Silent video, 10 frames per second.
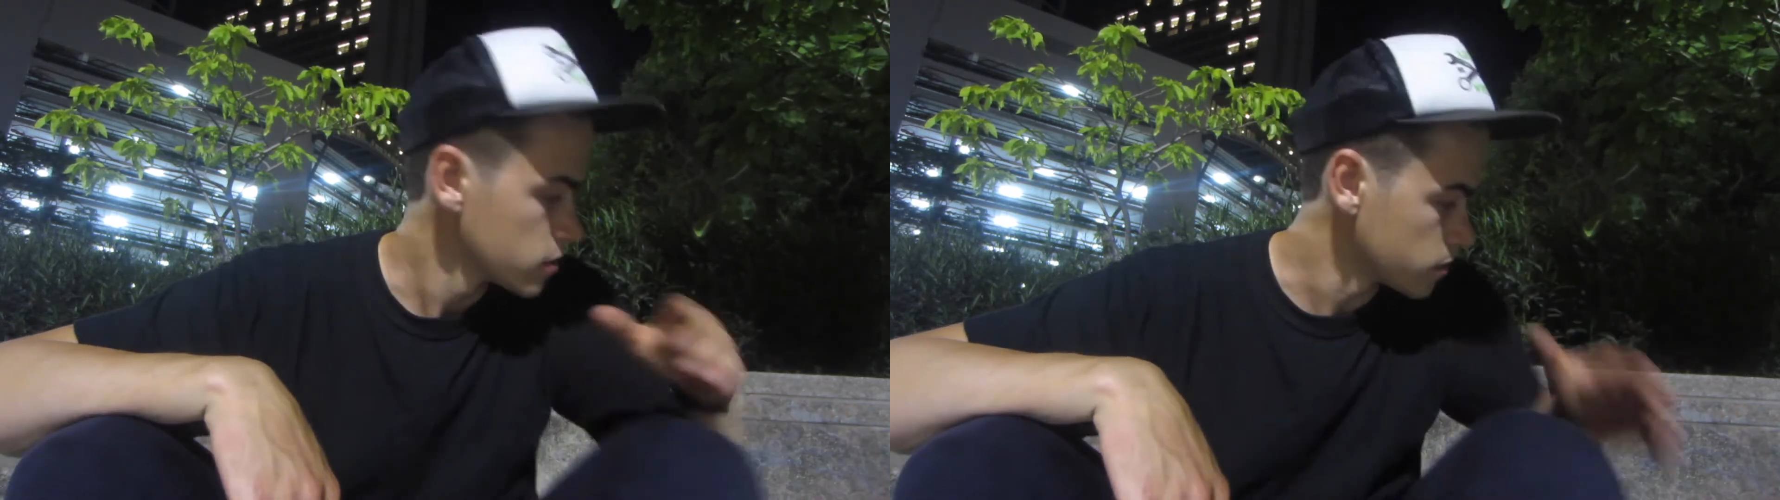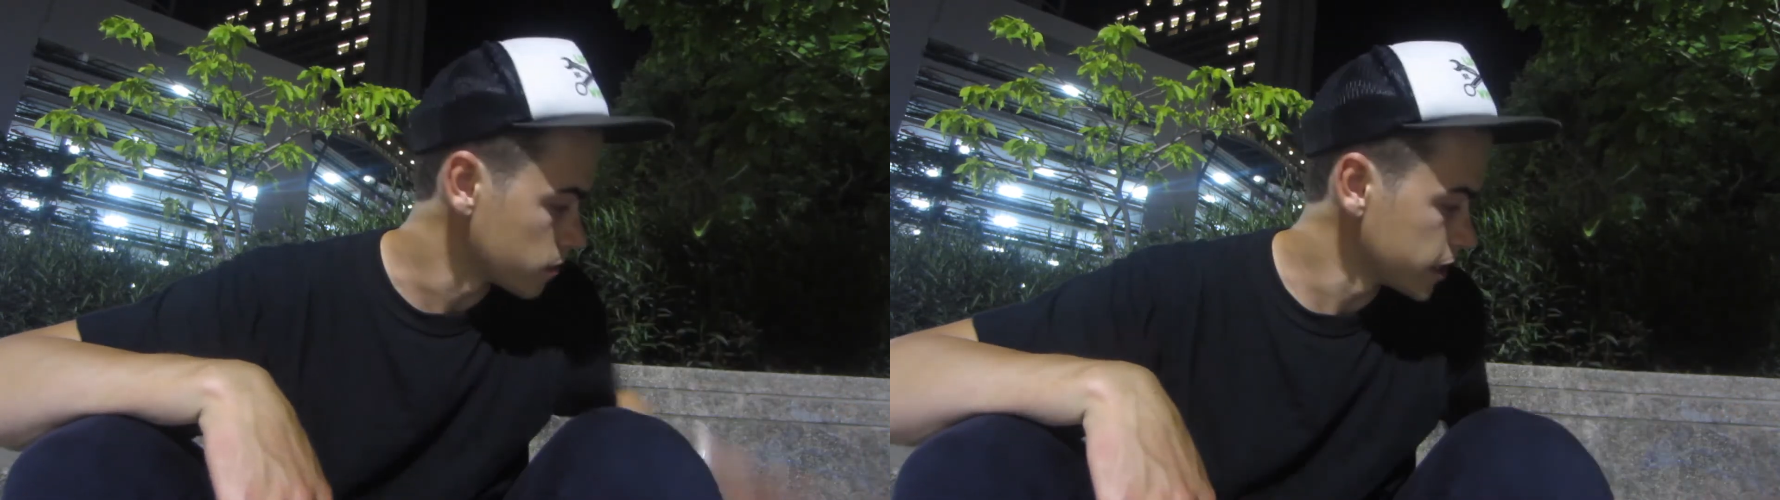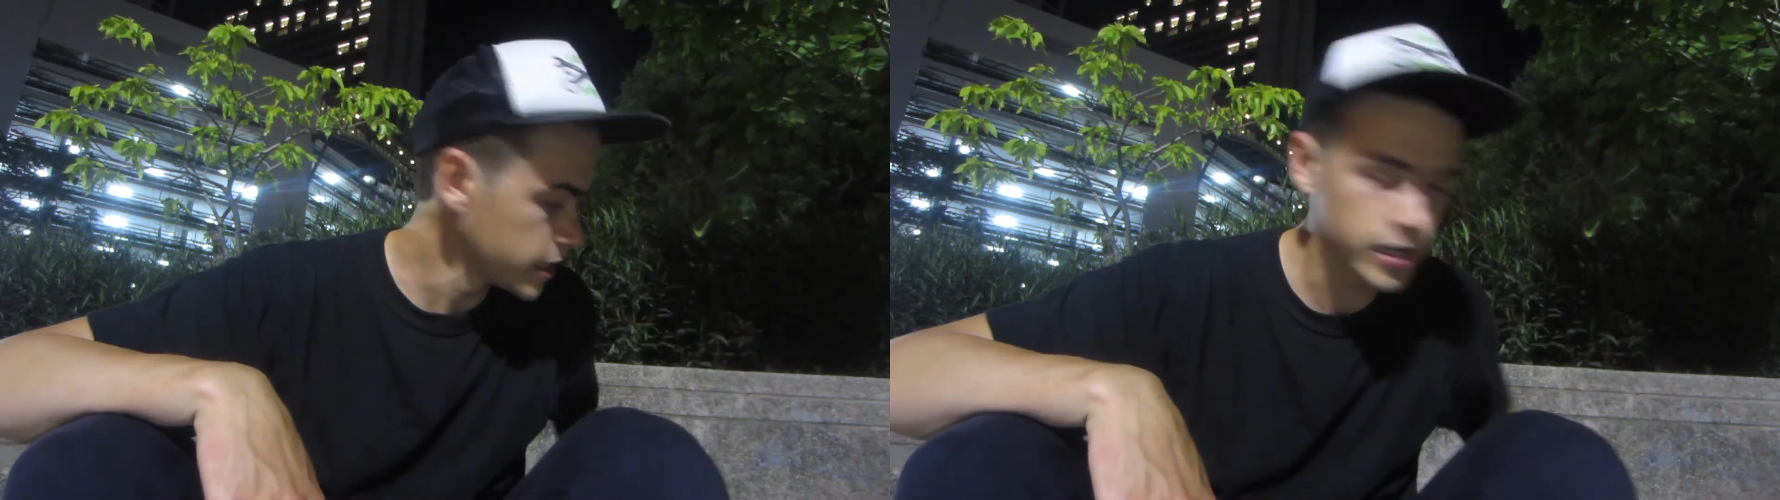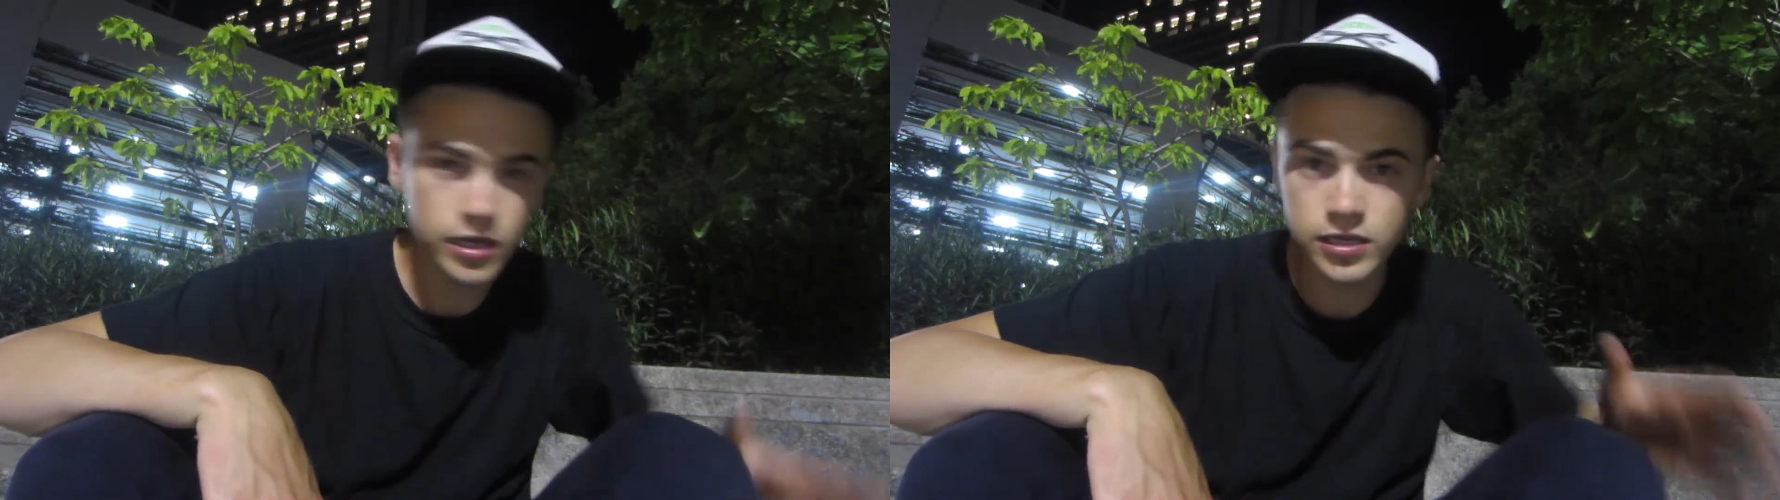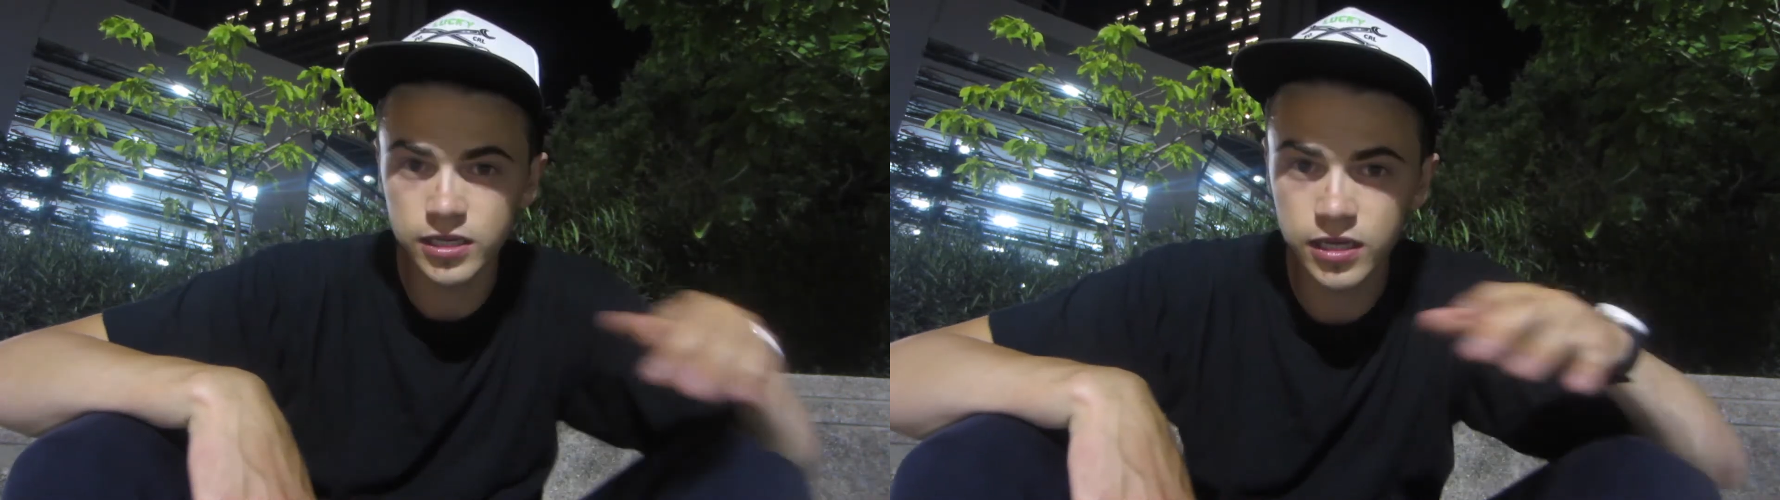We're
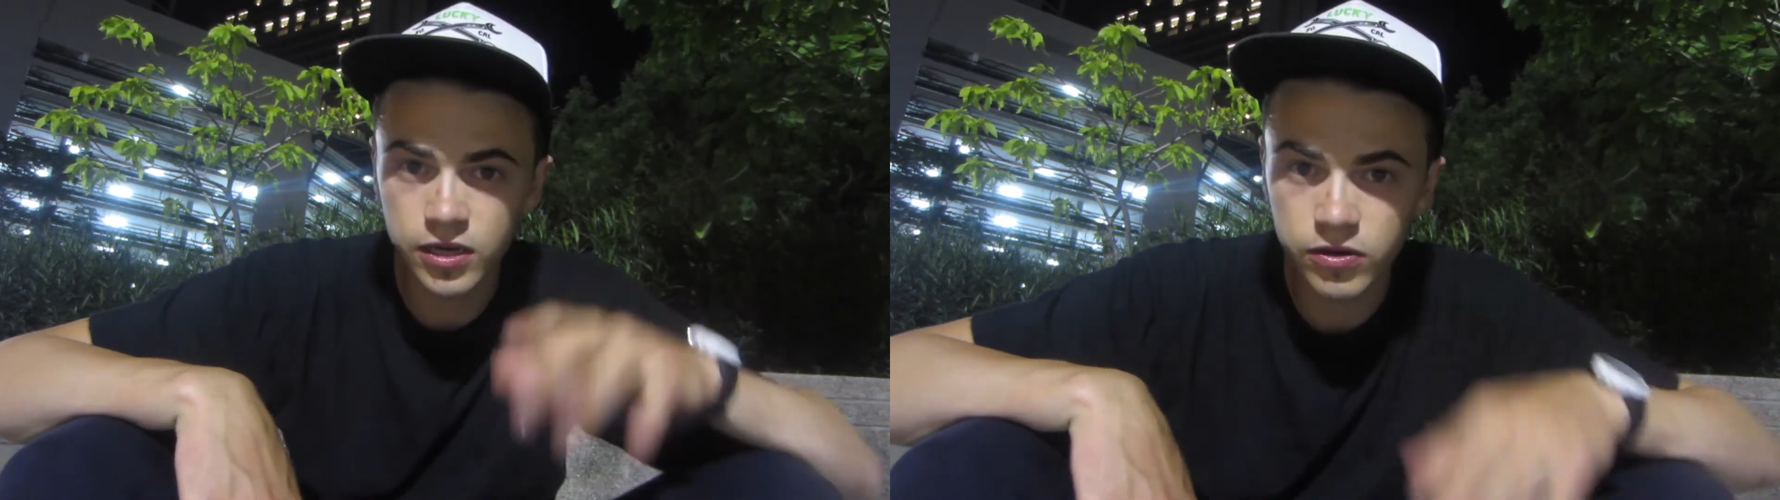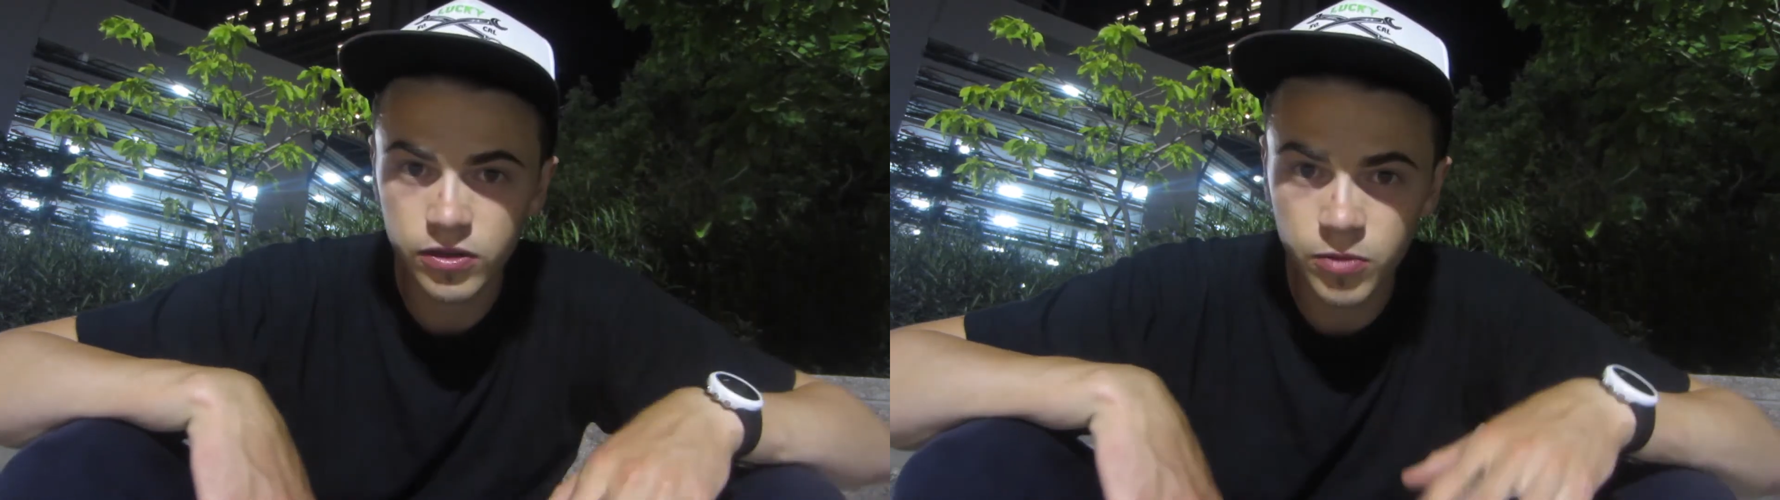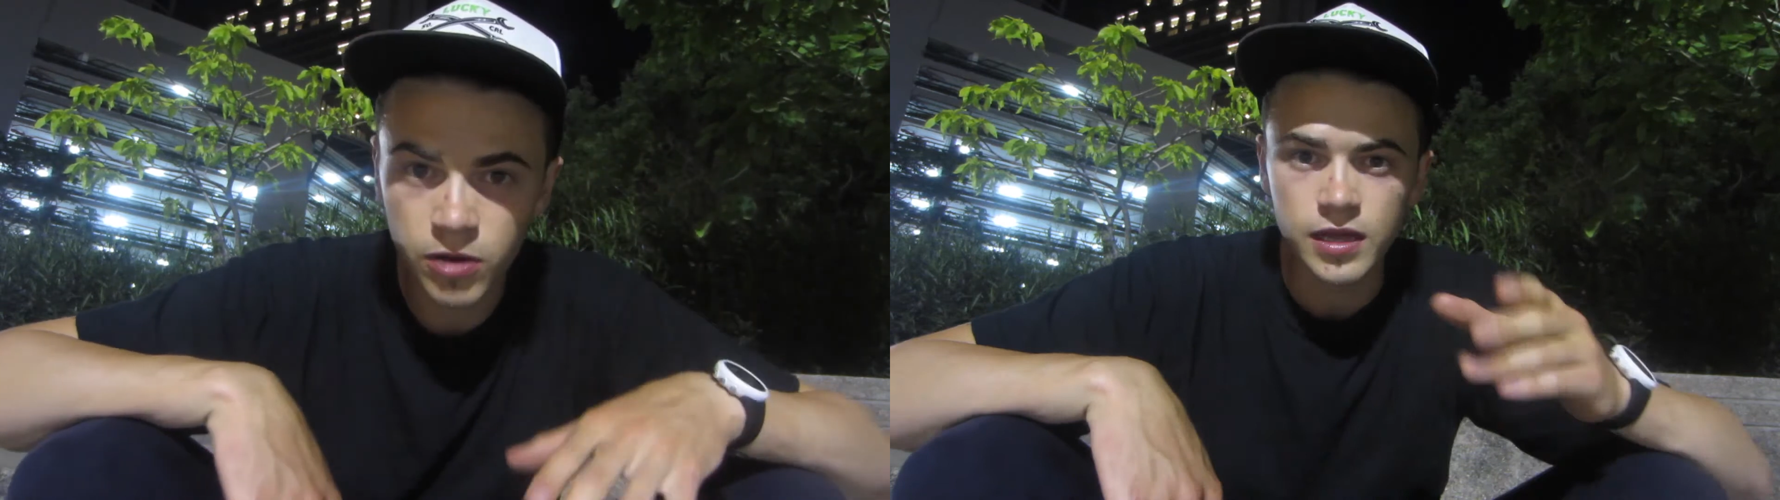eating dinner here at the moment.